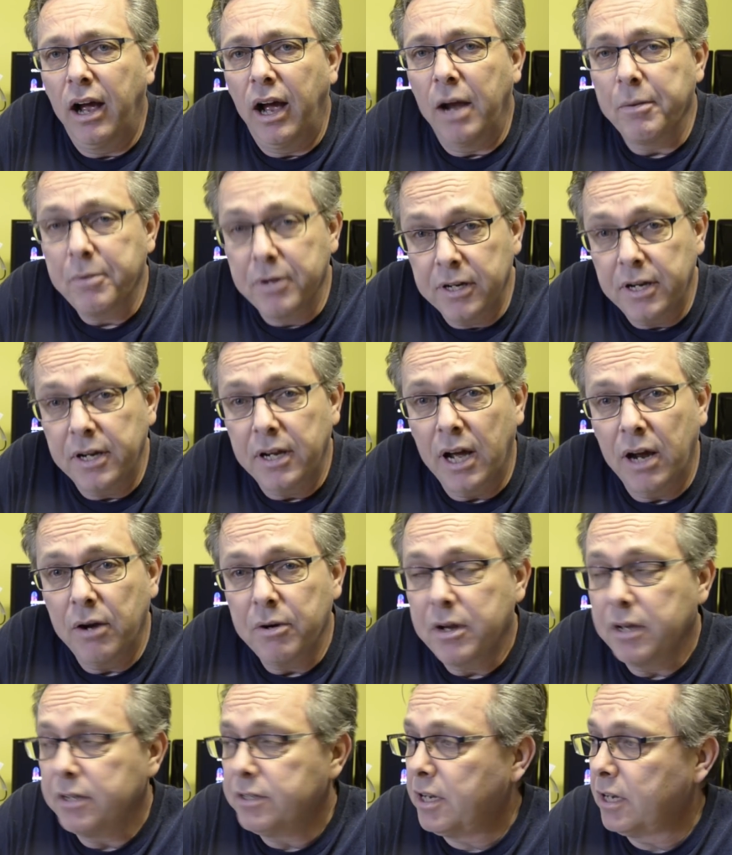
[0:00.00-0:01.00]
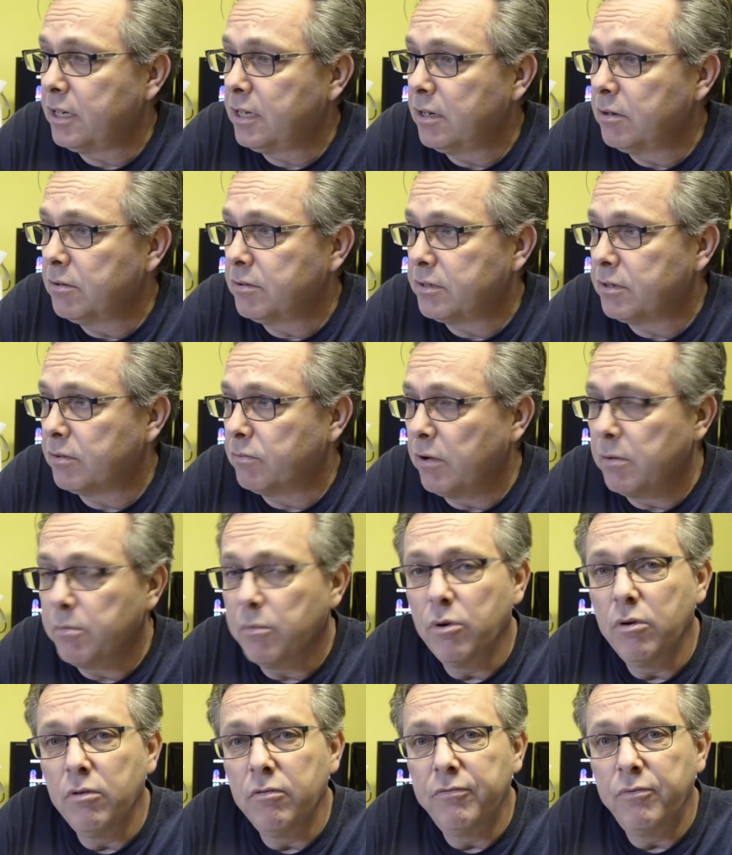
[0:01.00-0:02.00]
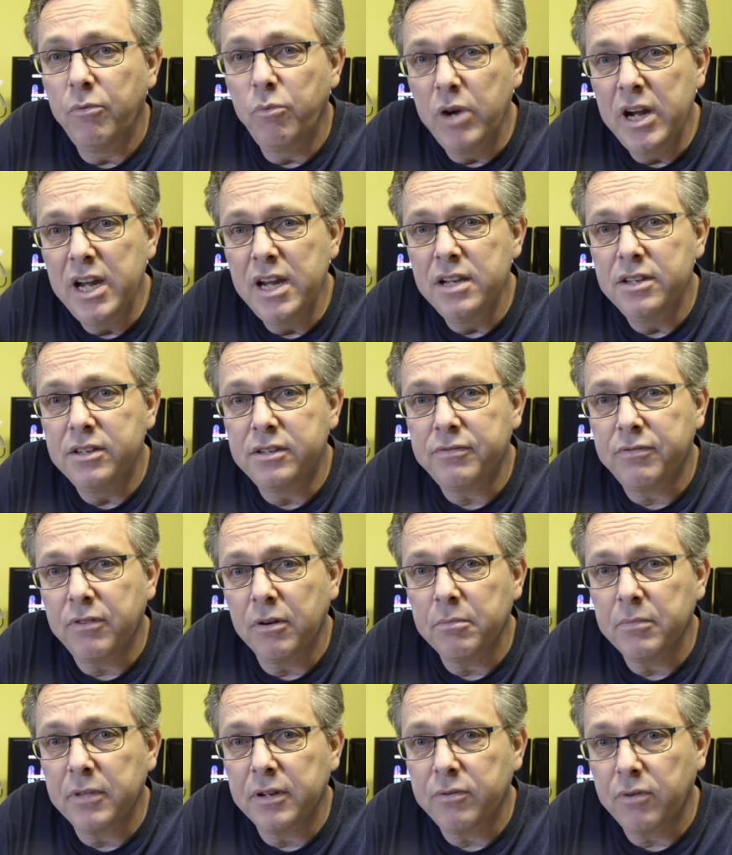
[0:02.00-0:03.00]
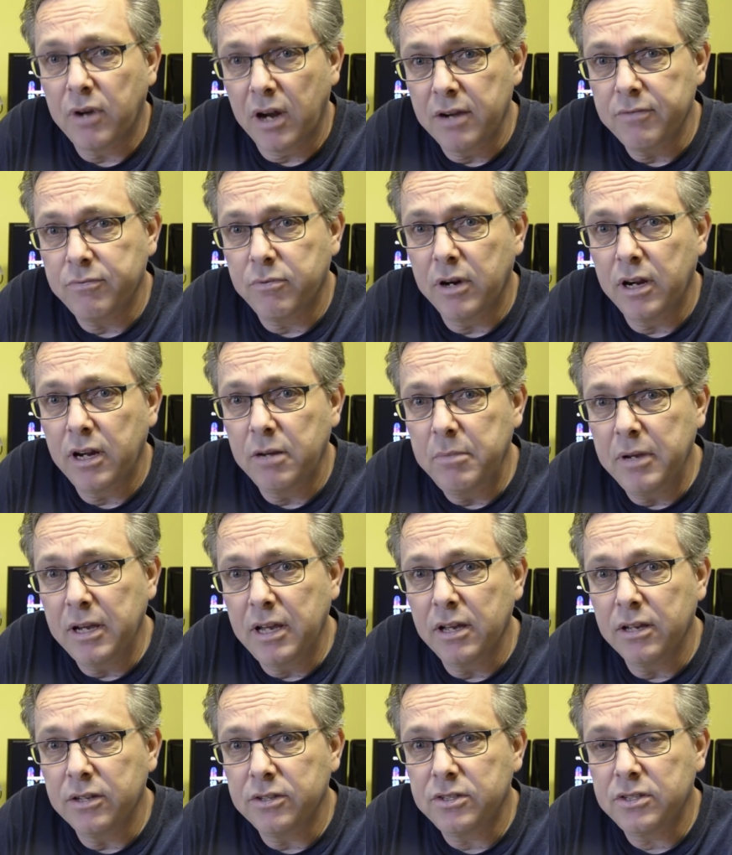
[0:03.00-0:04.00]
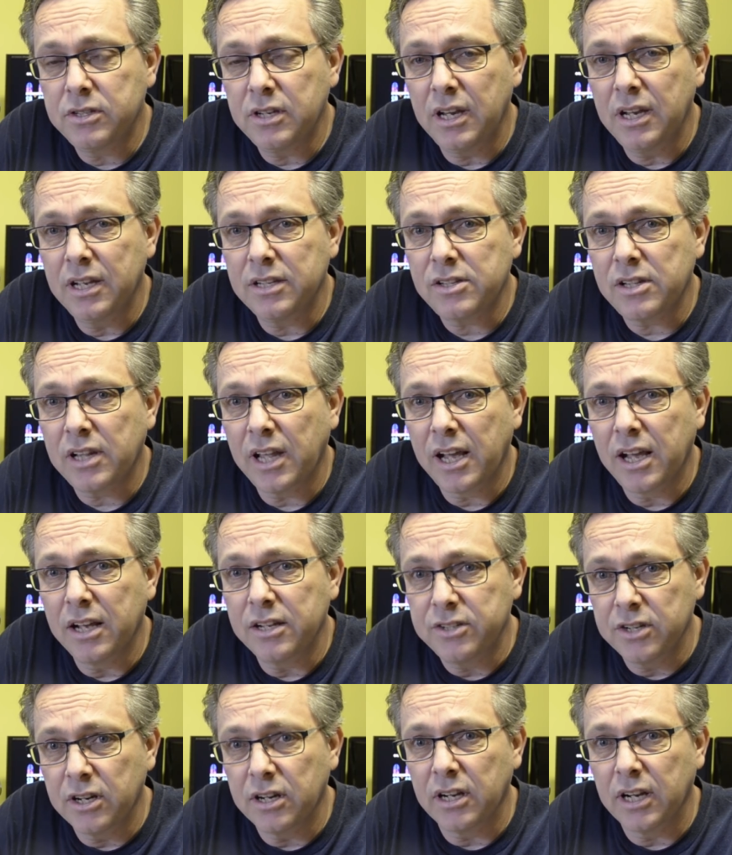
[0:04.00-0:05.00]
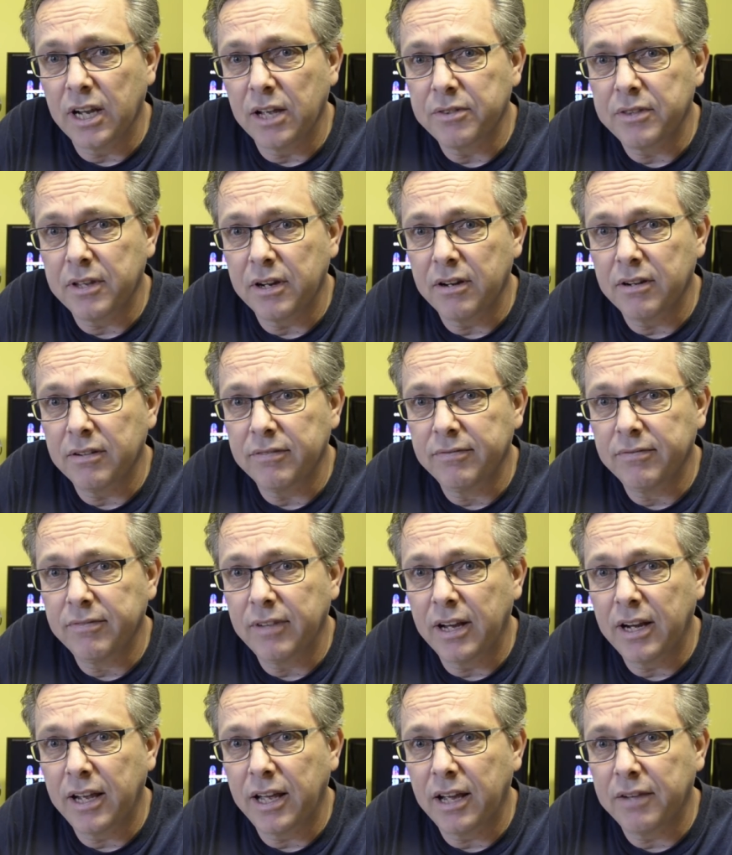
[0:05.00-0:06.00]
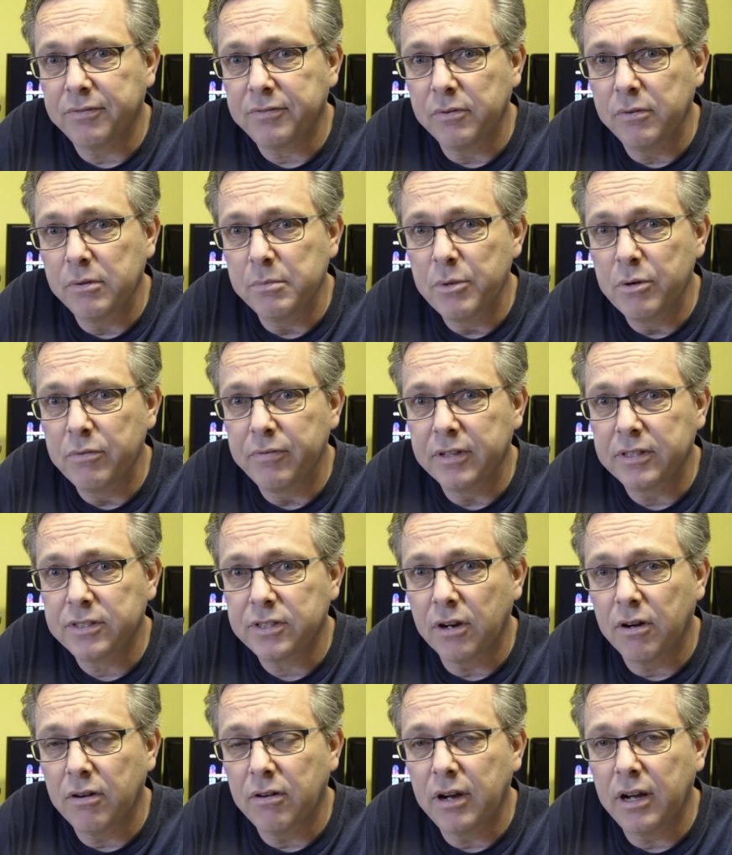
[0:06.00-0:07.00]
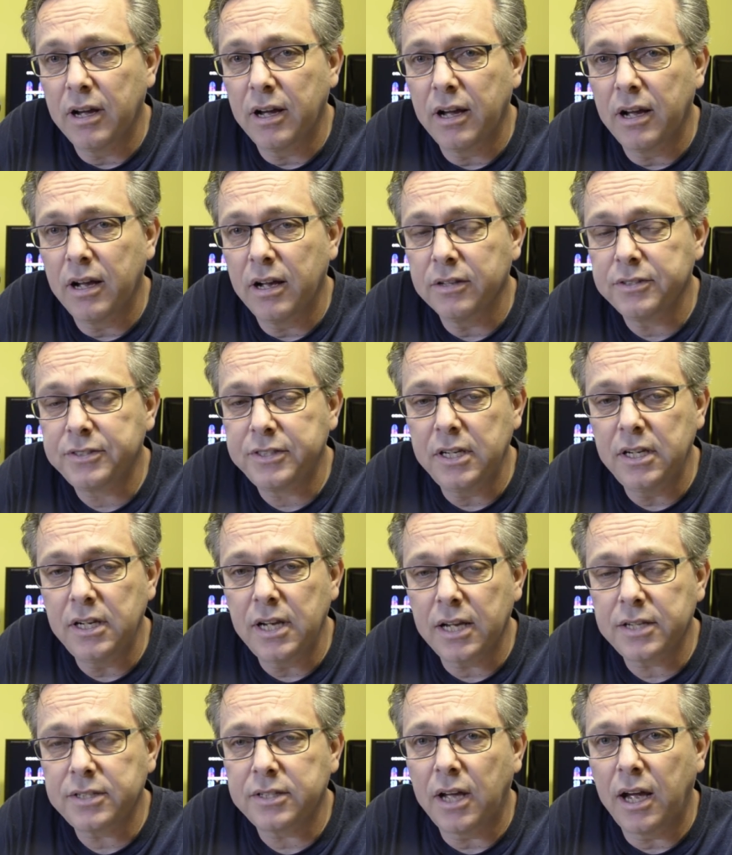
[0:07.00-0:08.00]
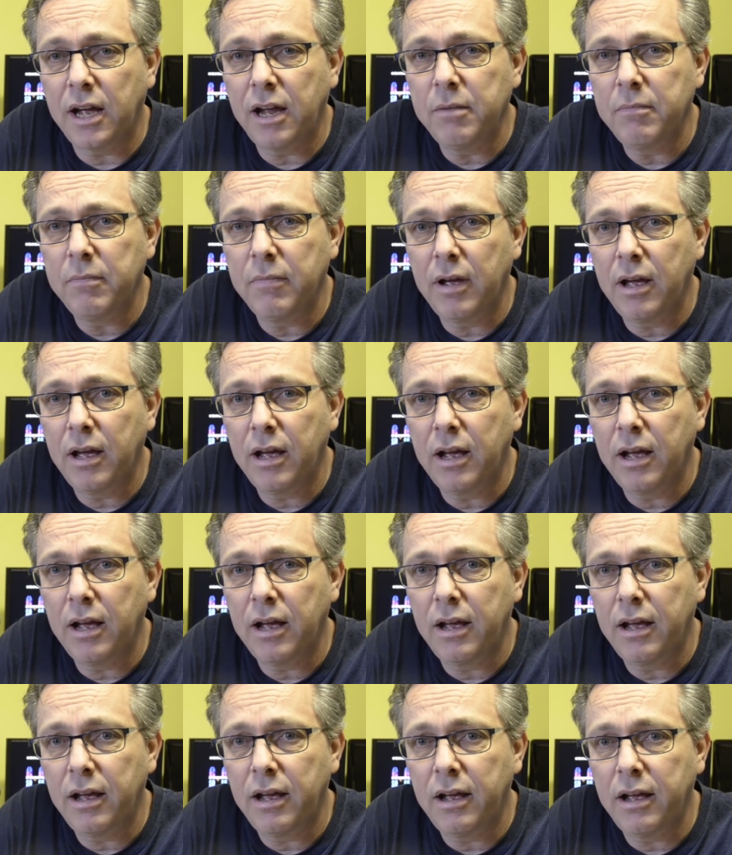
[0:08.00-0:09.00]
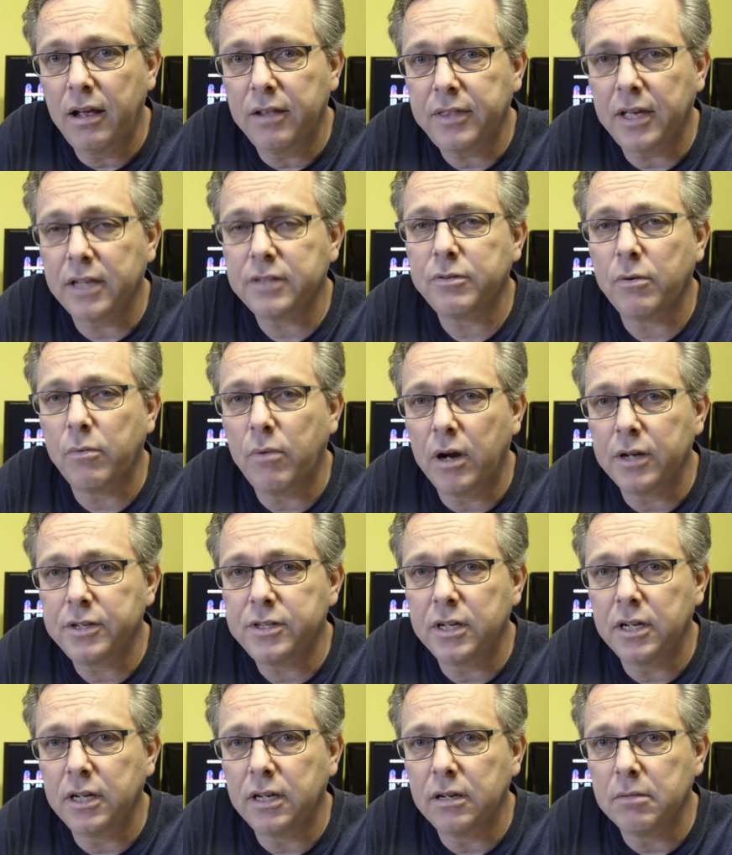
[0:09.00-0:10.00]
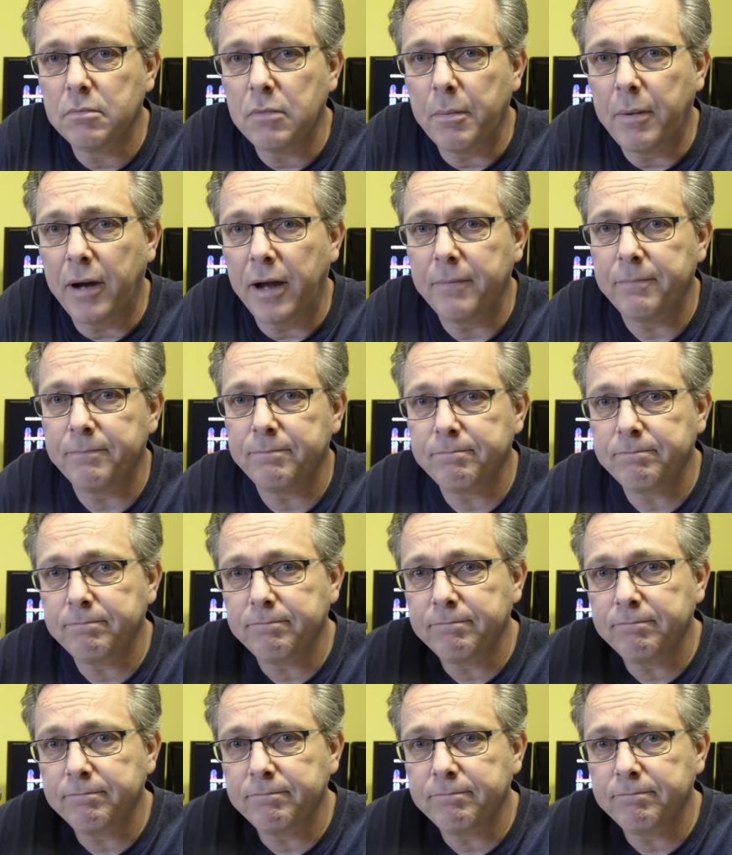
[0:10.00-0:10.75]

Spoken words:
I'm going to now continue to remove weeds from the driveway because it's like a jungle out there, and I have to remove it. So I'll see you next time. Thanks for watching. Bye-bye.